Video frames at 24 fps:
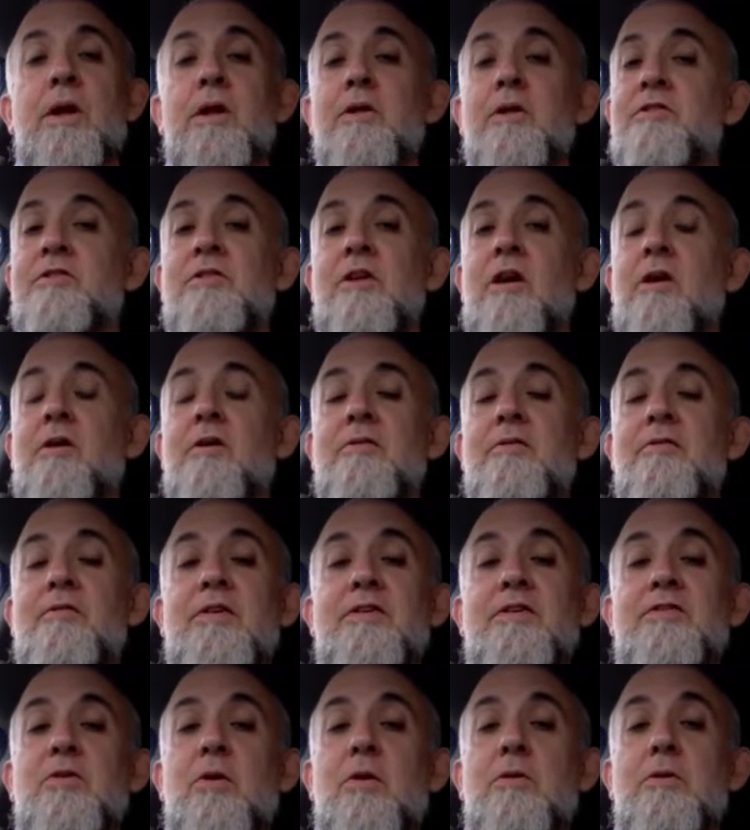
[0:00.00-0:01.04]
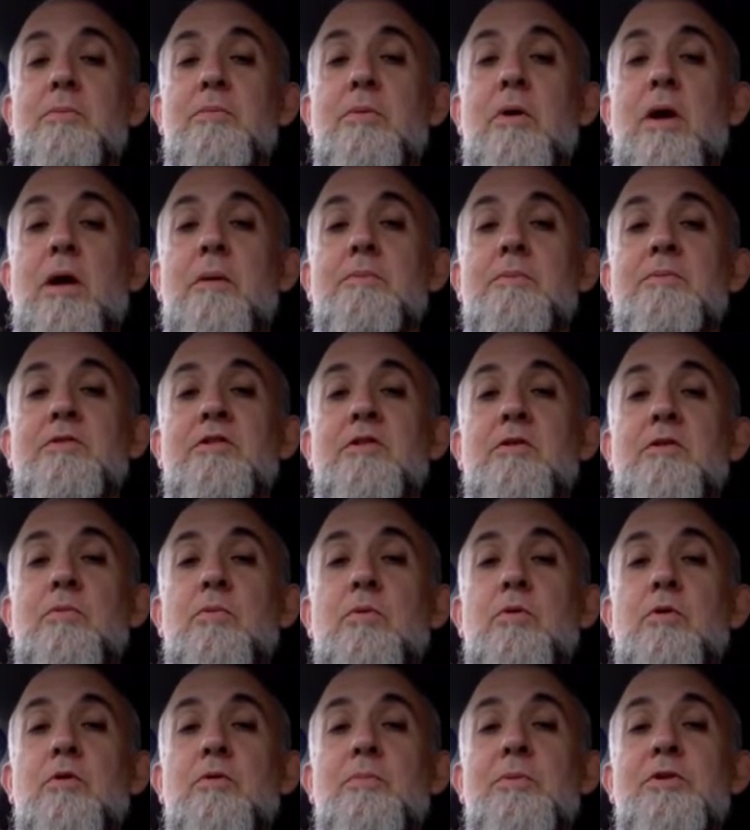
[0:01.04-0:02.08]
It's not going to fix all the problems in the
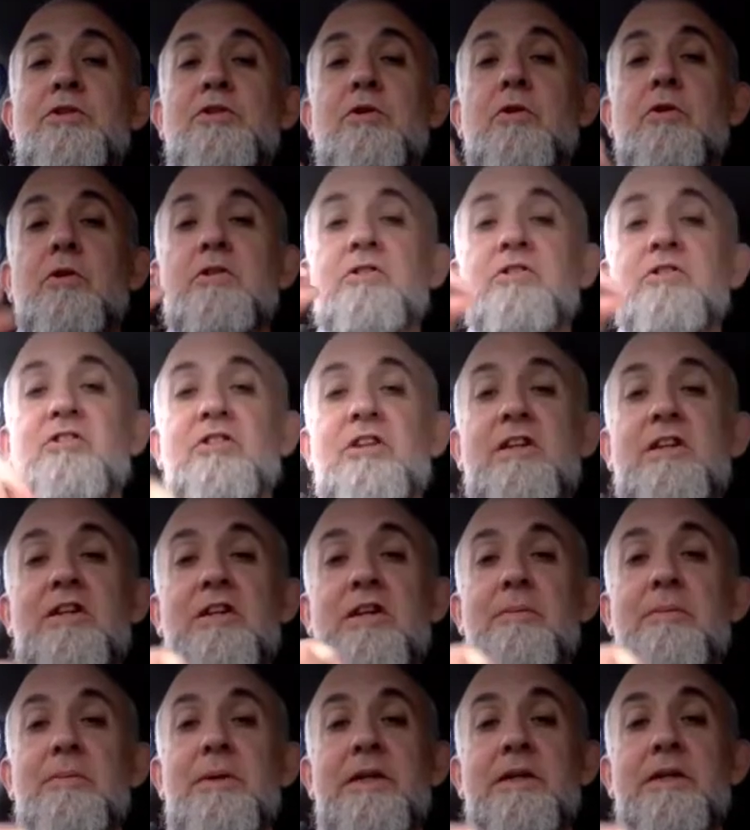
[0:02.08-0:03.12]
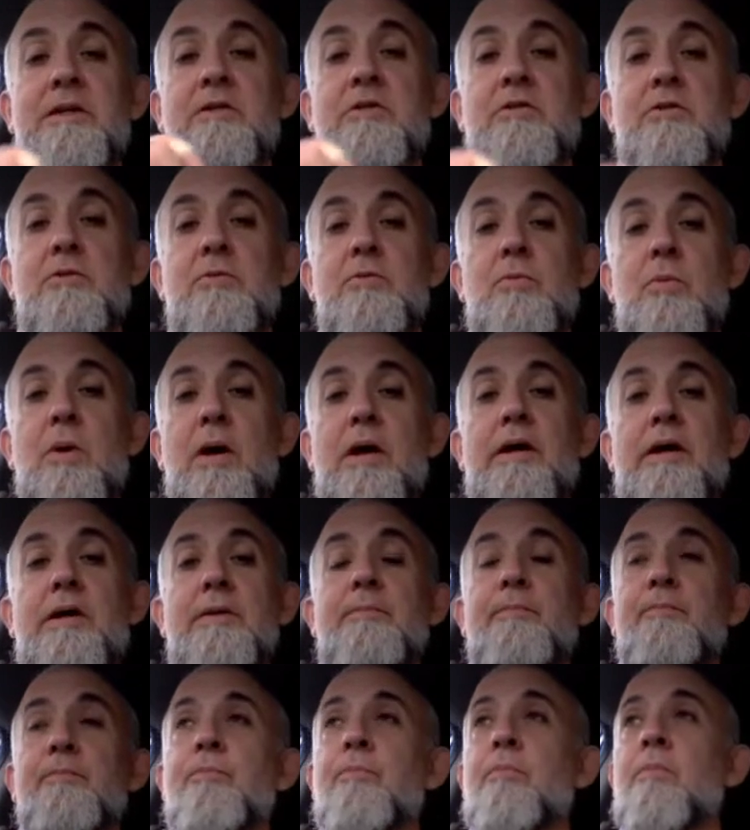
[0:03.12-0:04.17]
world, but you're going to see them in a new way.
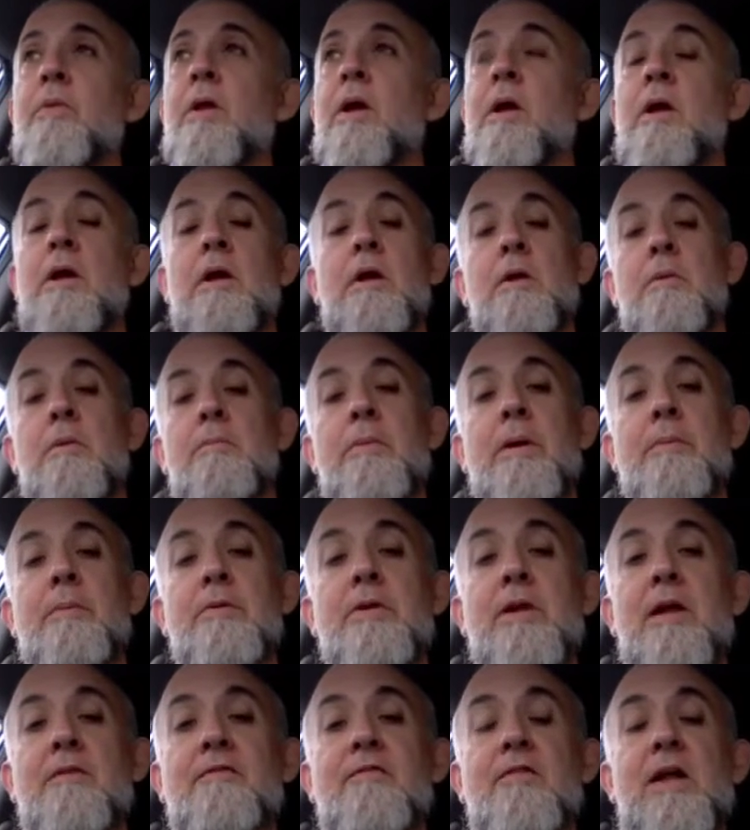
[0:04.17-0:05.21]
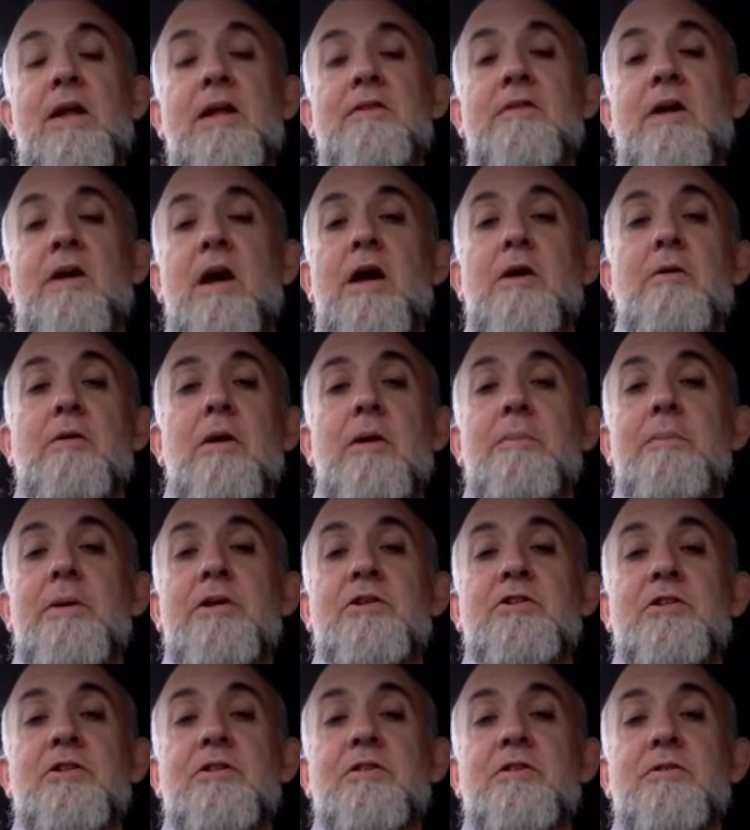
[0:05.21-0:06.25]
Remember that flat tire I
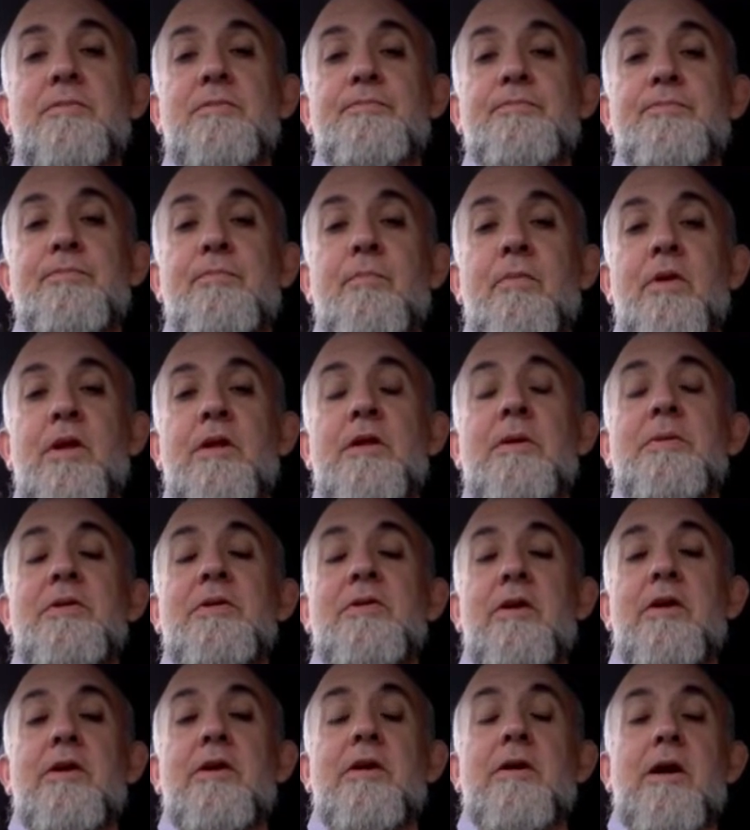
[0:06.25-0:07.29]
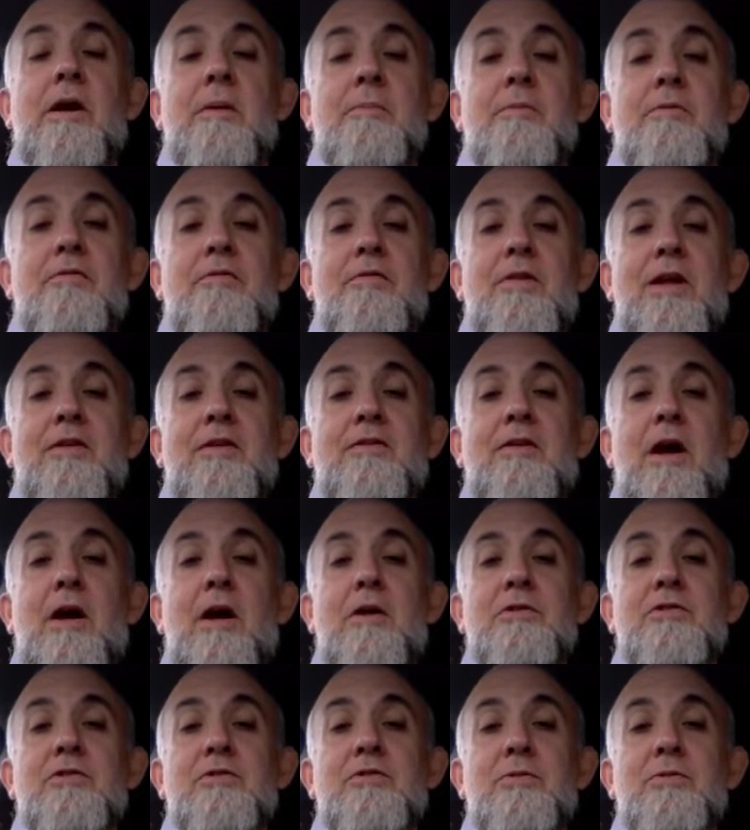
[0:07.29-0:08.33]
mentioned? Let me tell you a couple of flat
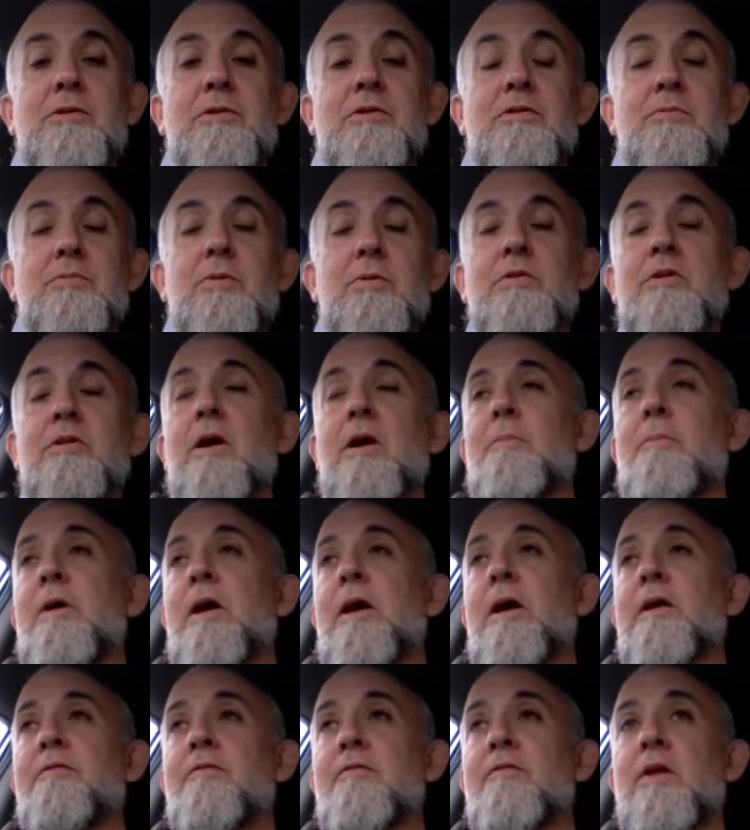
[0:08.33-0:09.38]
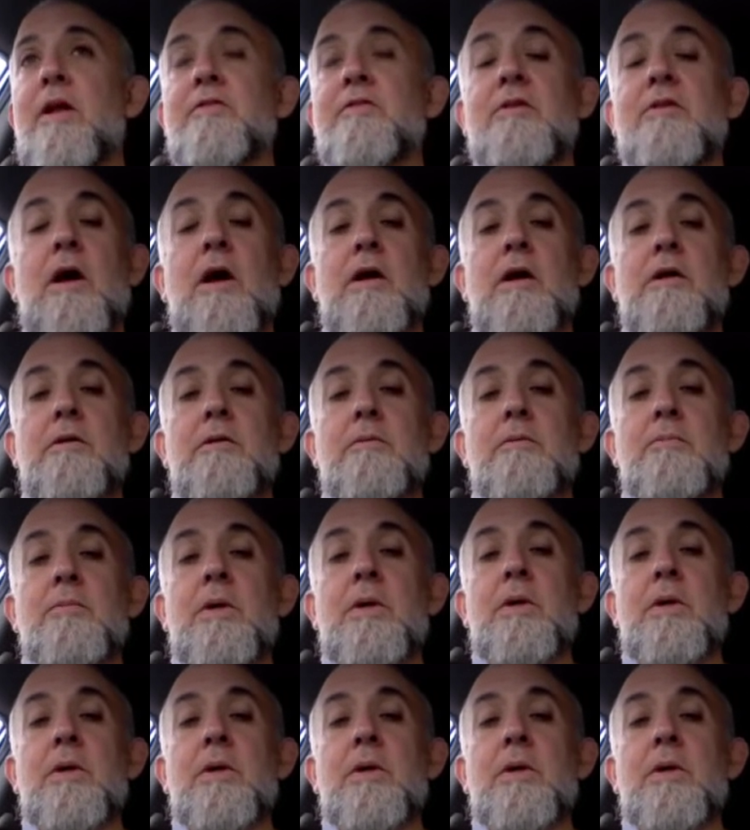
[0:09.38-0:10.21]
tire stories. One time I had a flat tire,